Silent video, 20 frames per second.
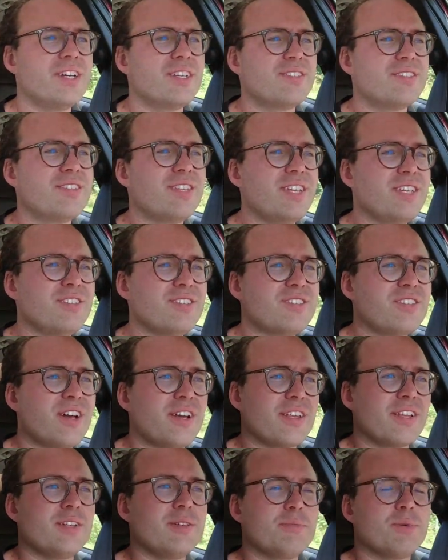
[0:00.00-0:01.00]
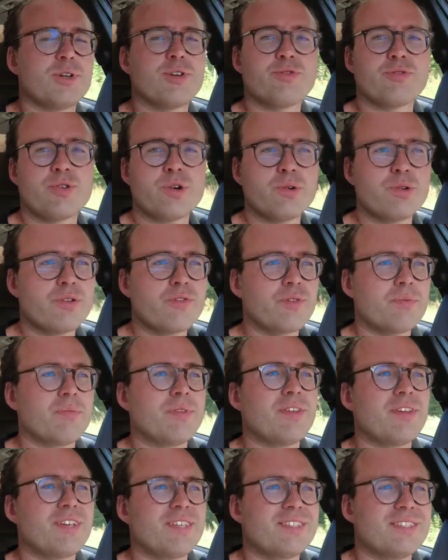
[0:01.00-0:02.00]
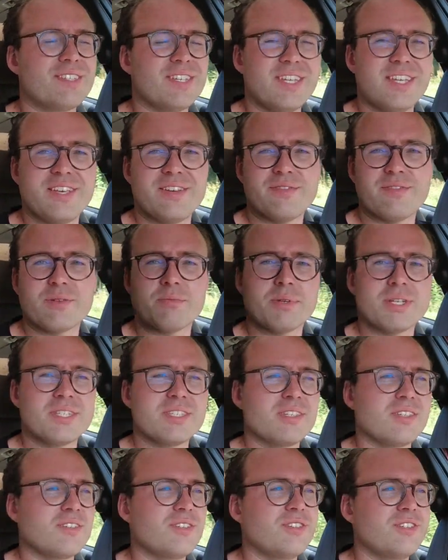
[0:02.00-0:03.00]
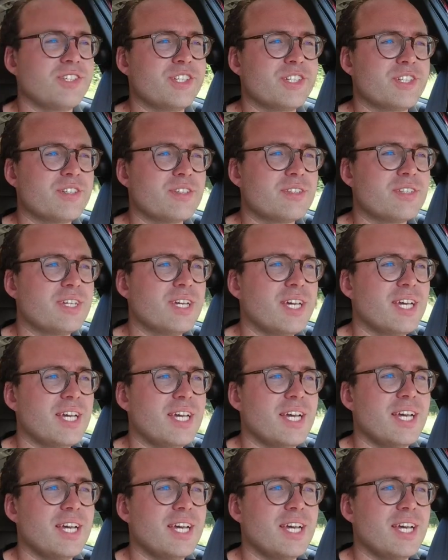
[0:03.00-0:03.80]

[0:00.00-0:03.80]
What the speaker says: So they just got a little bit corroded from it sitting for basically 2 years.